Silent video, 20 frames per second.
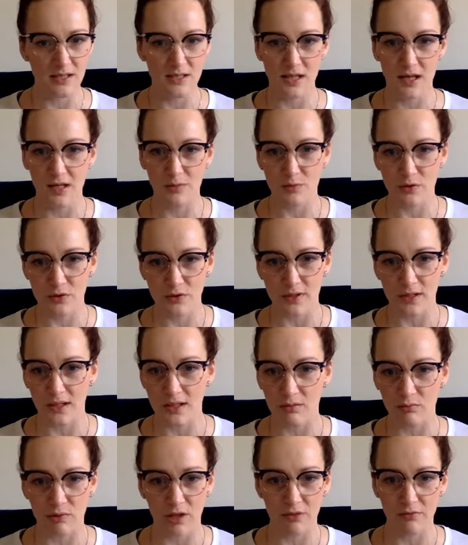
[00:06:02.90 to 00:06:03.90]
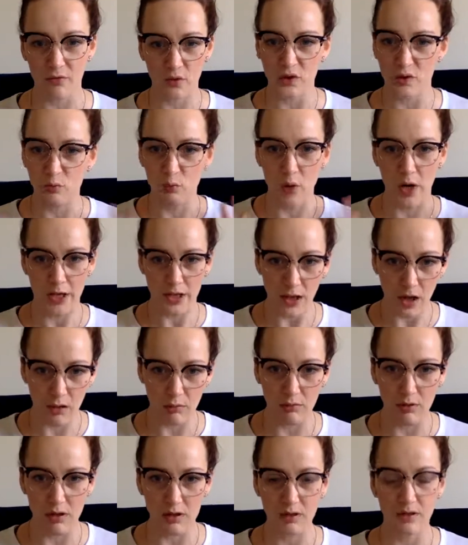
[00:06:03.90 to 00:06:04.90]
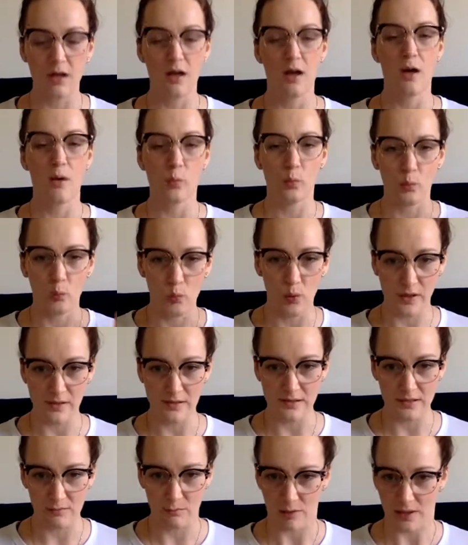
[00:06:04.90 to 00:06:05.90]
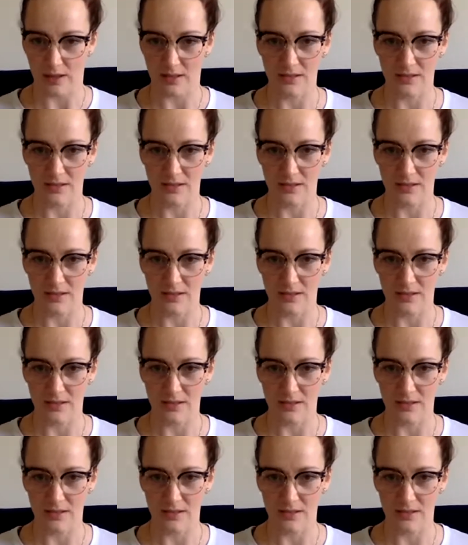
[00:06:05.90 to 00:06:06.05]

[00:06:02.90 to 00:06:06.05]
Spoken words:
time today. We have only 1 hour once a week.